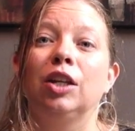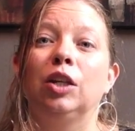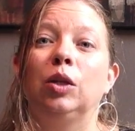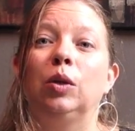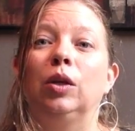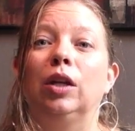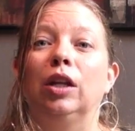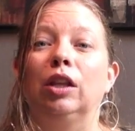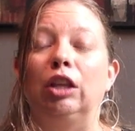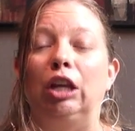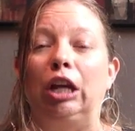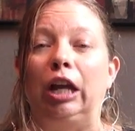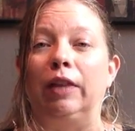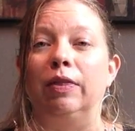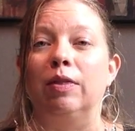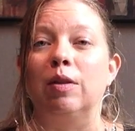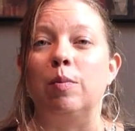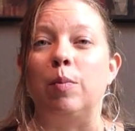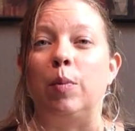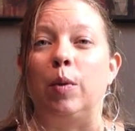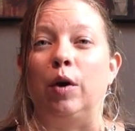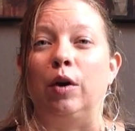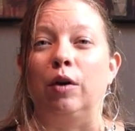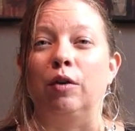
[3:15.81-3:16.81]
You can look in
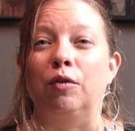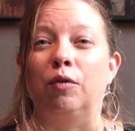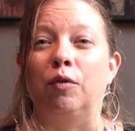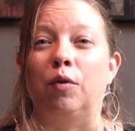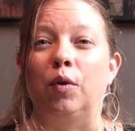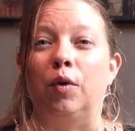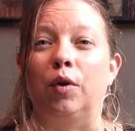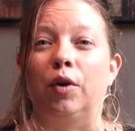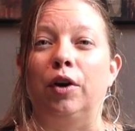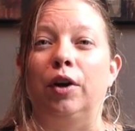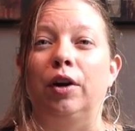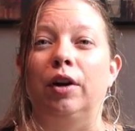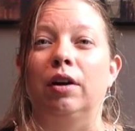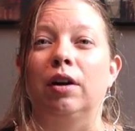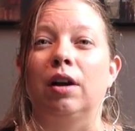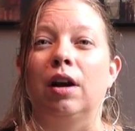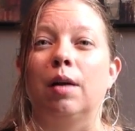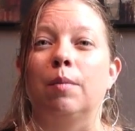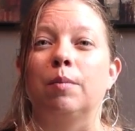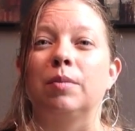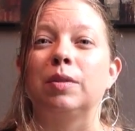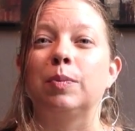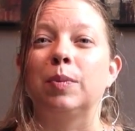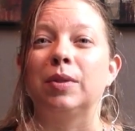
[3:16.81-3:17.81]
the book for
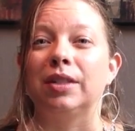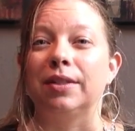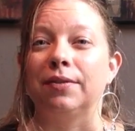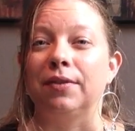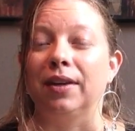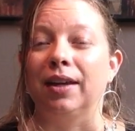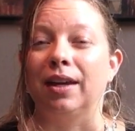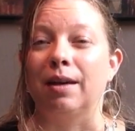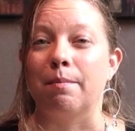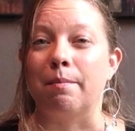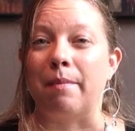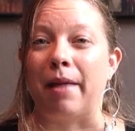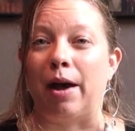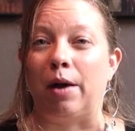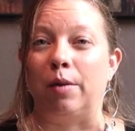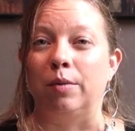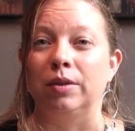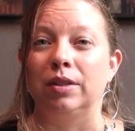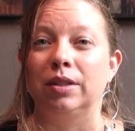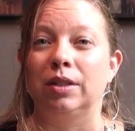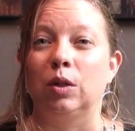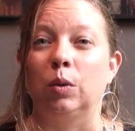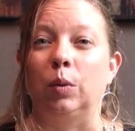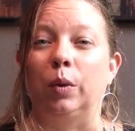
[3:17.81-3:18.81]
specific
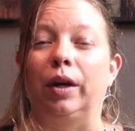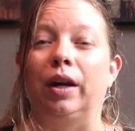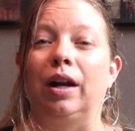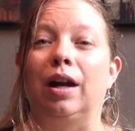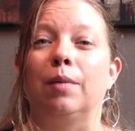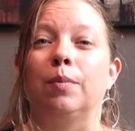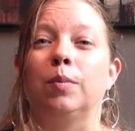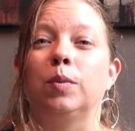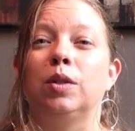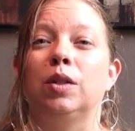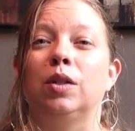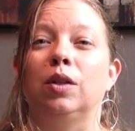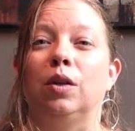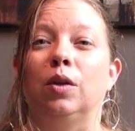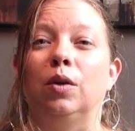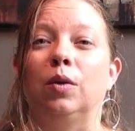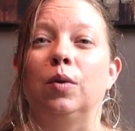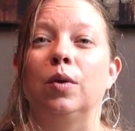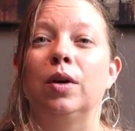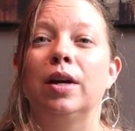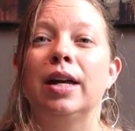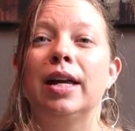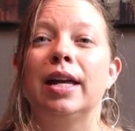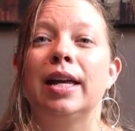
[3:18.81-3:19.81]
amounts to work up
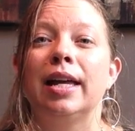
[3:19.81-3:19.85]
to.